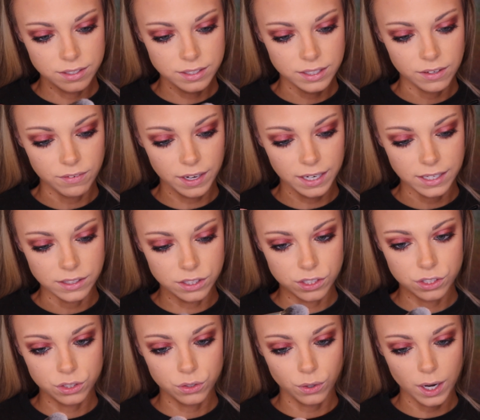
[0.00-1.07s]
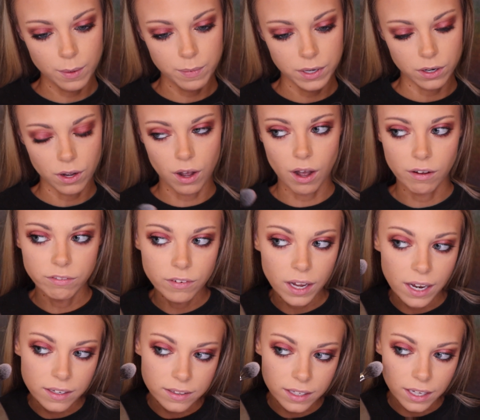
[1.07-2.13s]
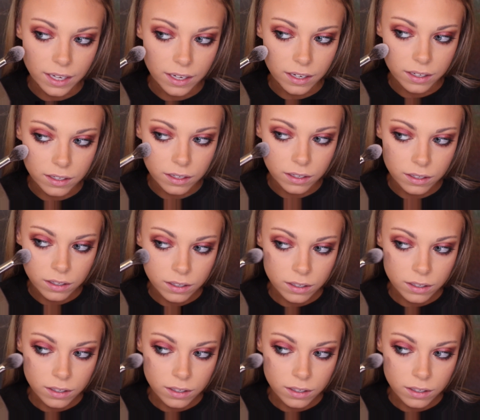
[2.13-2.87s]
see if I can scrape it off, and then,